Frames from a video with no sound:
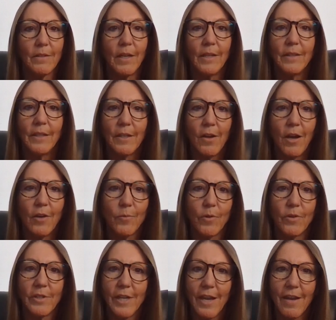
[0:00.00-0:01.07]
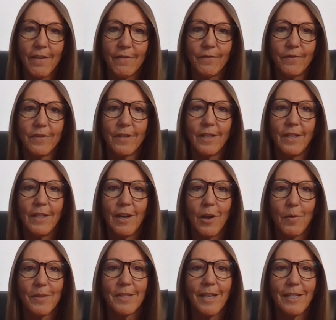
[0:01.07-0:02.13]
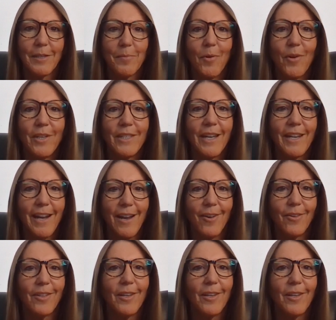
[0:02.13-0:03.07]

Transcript: Not that God won't give, I always like to point that out.